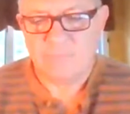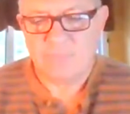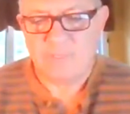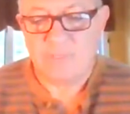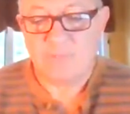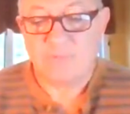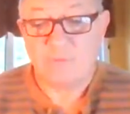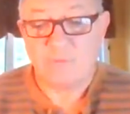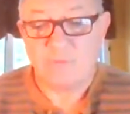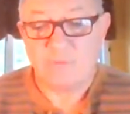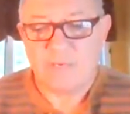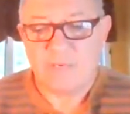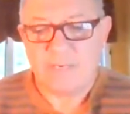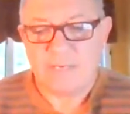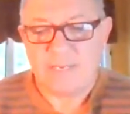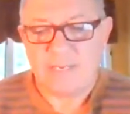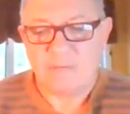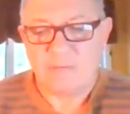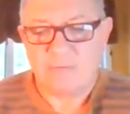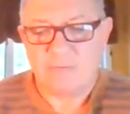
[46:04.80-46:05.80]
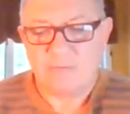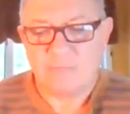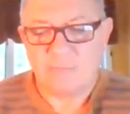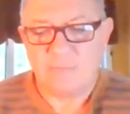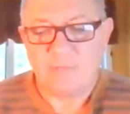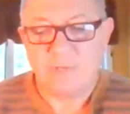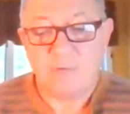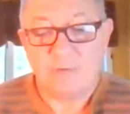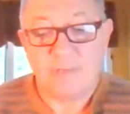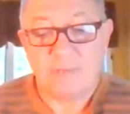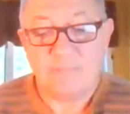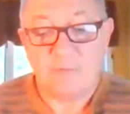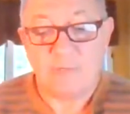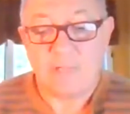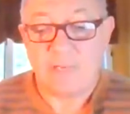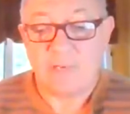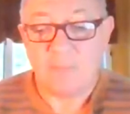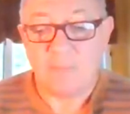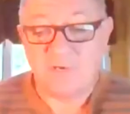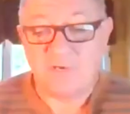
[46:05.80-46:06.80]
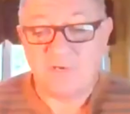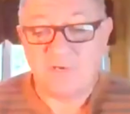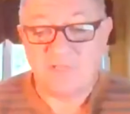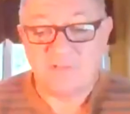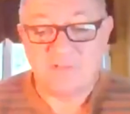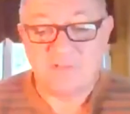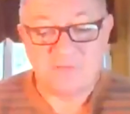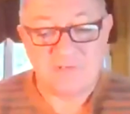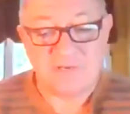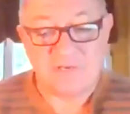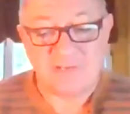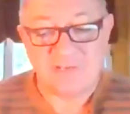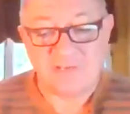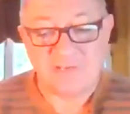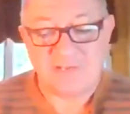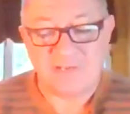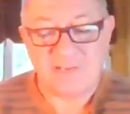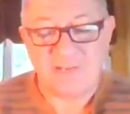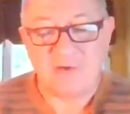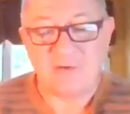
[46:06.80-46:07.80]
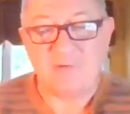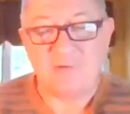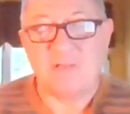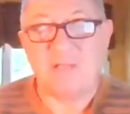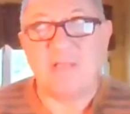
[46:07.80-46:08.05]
the issue right now is we don't have a lot of money in the checking account,